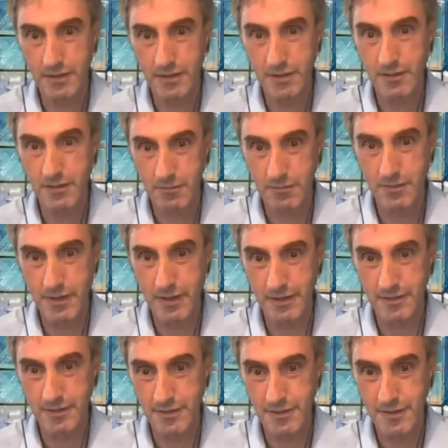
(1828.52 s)
right.
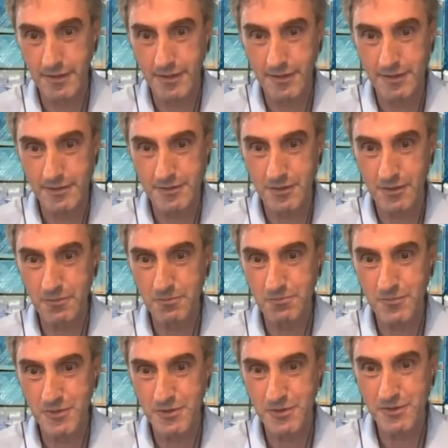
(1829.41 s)
So
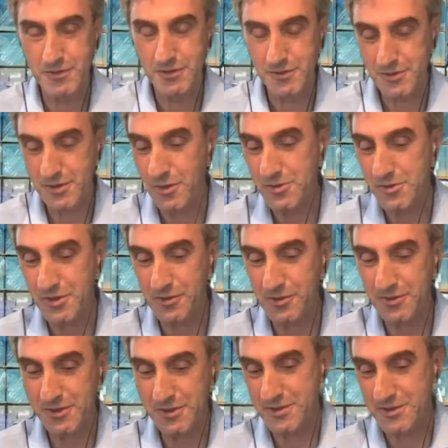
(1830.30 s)
social
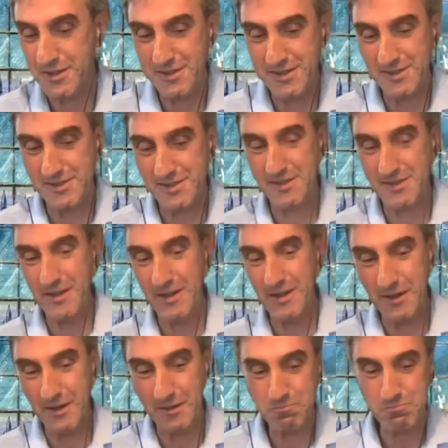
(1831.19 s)
justice is
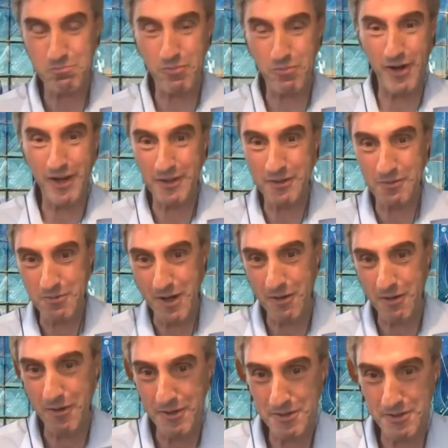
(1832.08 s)
another point where we
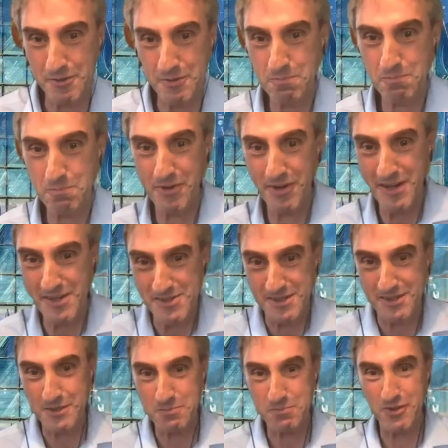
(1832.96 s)
should pressure the
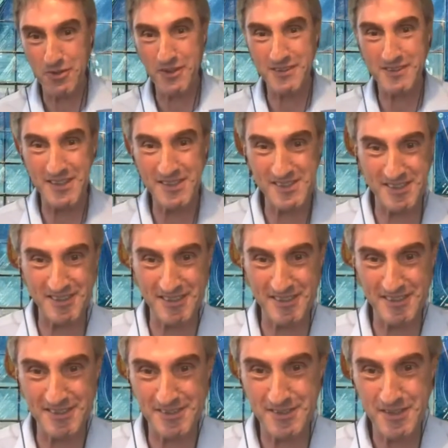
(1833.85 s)

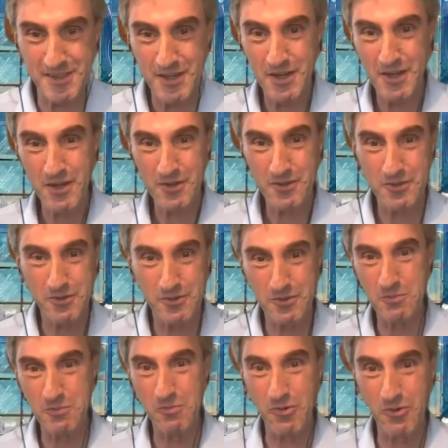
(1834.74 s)
politicians to do
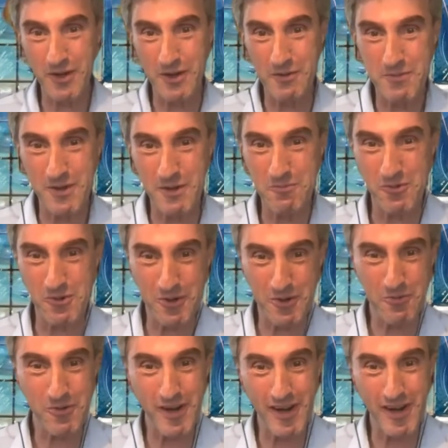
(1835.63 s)
more and be more
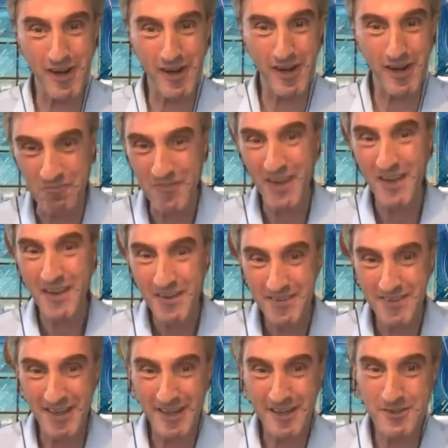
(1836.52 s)
aware. Thank
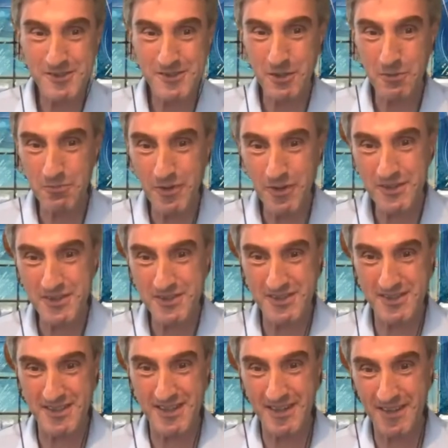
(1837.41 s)
you so much,
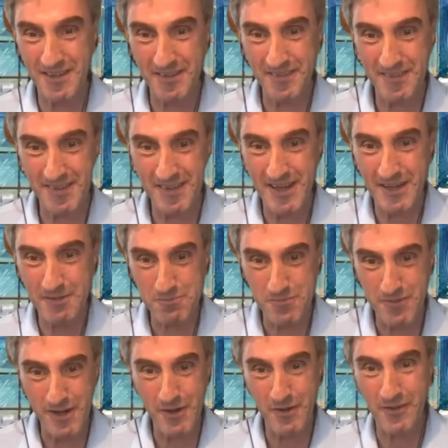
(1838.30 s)
Kate
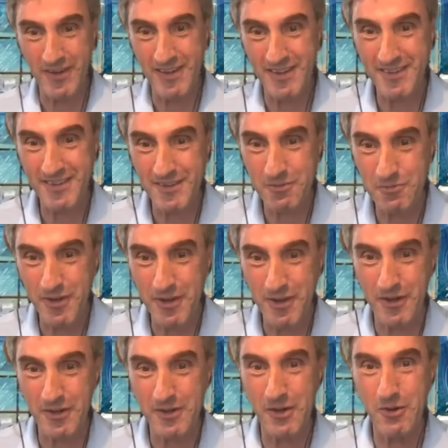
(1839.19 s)
Brown. And we are
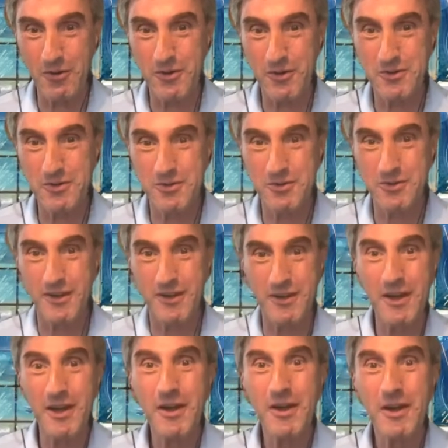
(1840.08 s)
going to the
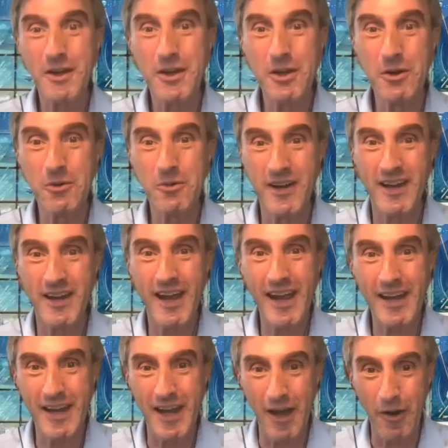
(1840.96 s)
Q&A
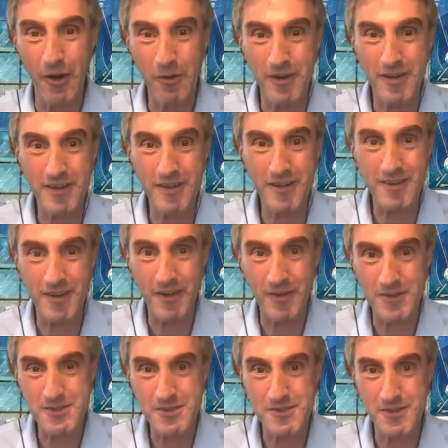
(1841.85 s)
now, and I'll
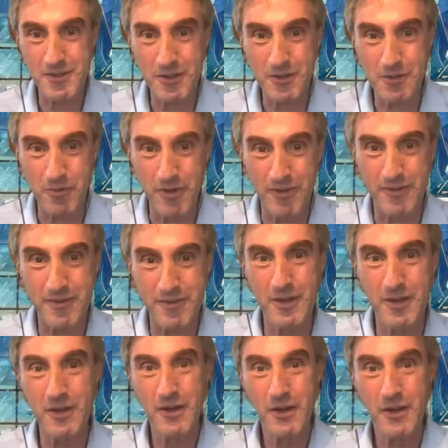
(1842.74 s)
start with
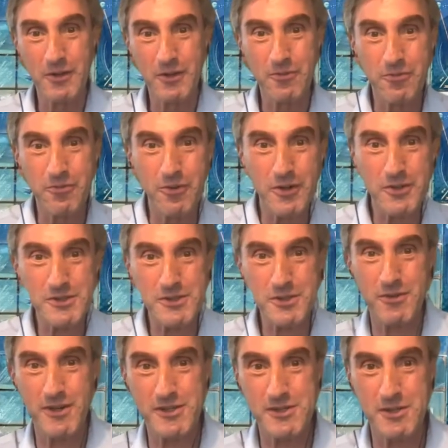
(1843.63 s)
the first
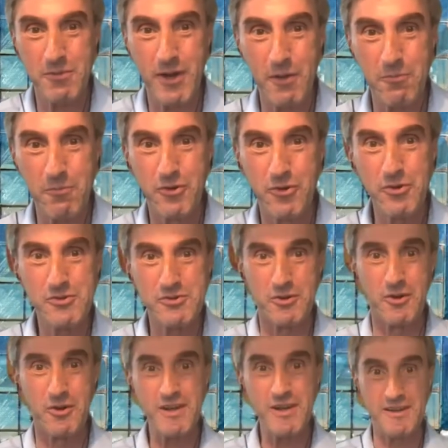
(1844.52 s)
question by Bruce
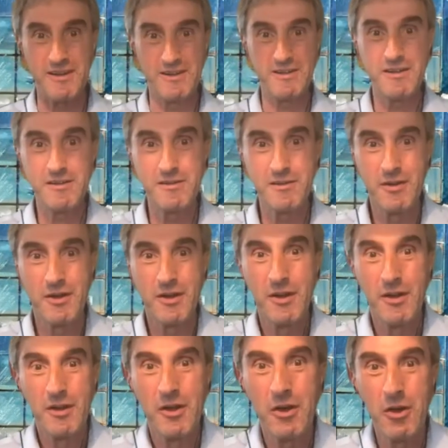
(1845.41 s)
Hollihan.
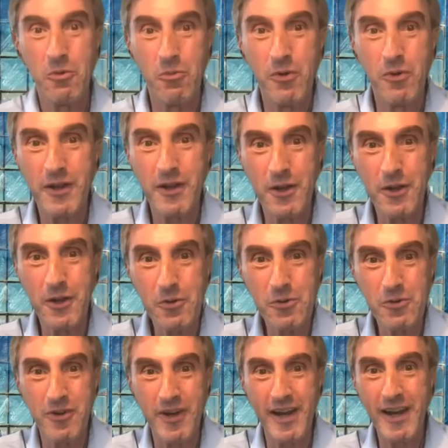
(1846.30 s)
When a
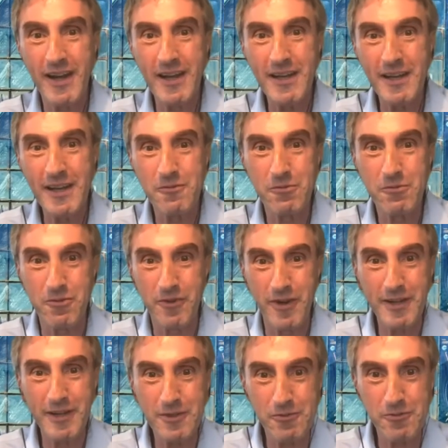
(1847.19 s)
Ukrainian friend
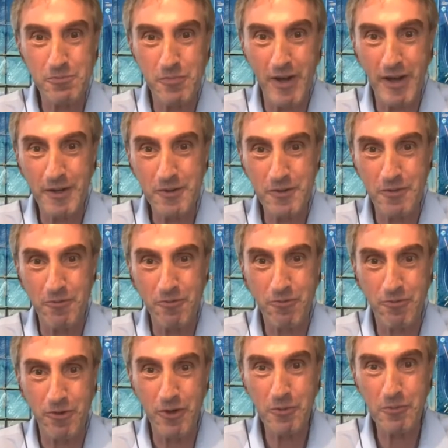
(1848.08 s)
of mine
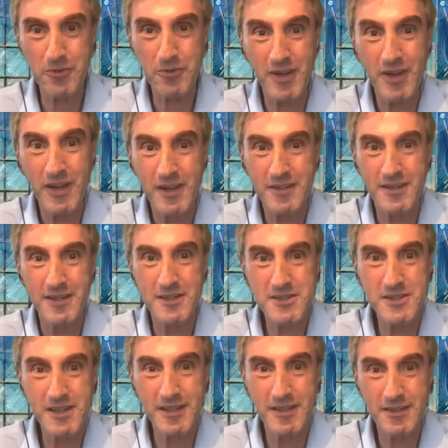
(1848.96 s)
confirmed that
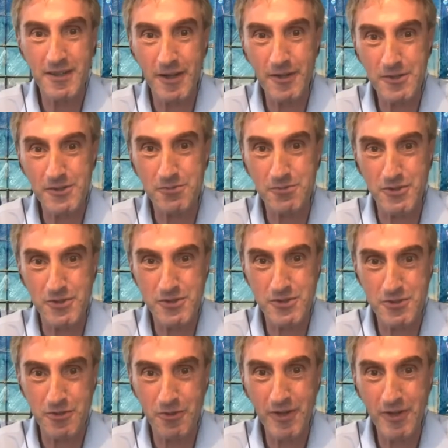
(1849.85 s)
she and others were
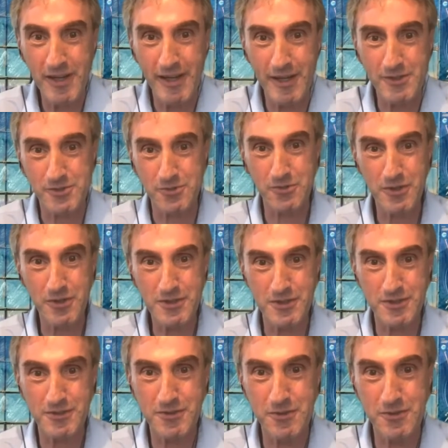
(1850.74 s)
strongly exhorted
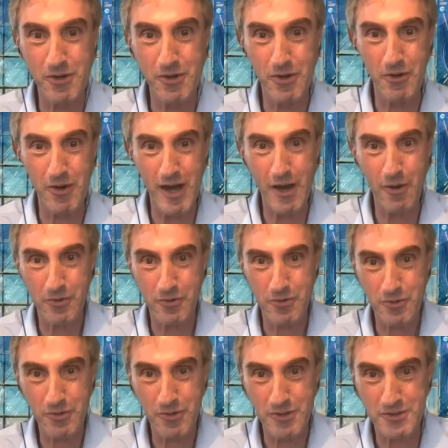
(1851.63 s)
to go
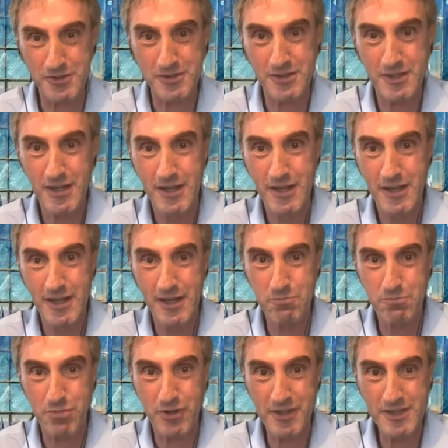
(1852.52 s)
outdoors and
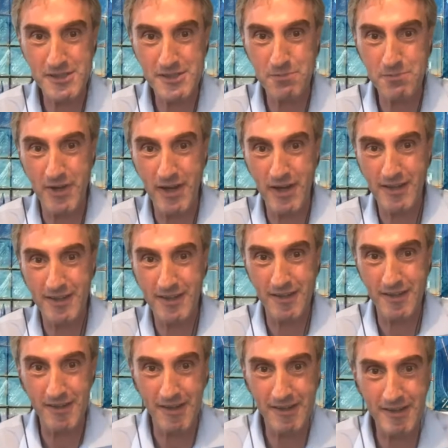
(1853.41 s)
participate in the
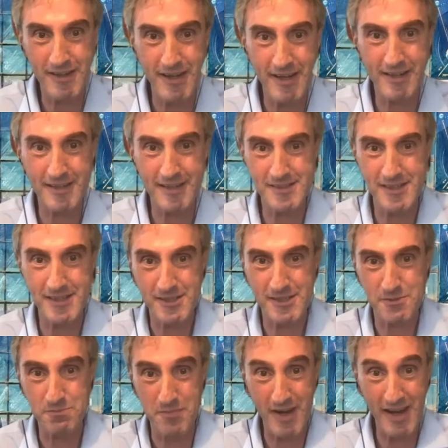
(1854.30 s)
1986
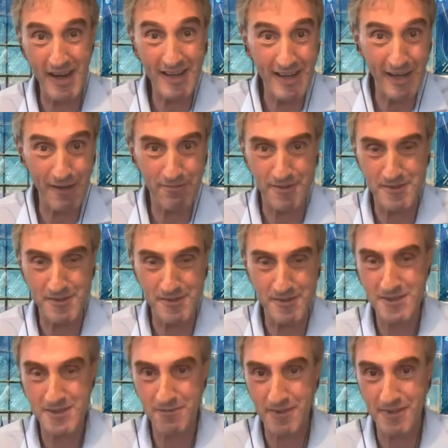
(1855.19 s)
May Day
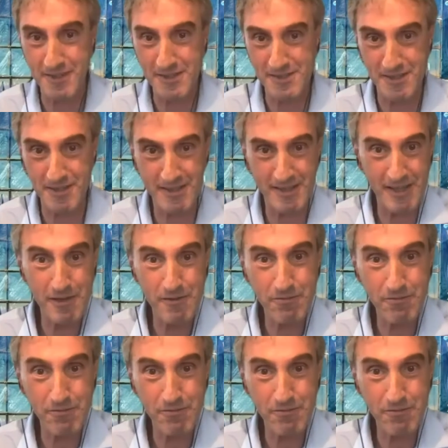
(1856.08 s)
festivities in Kiev,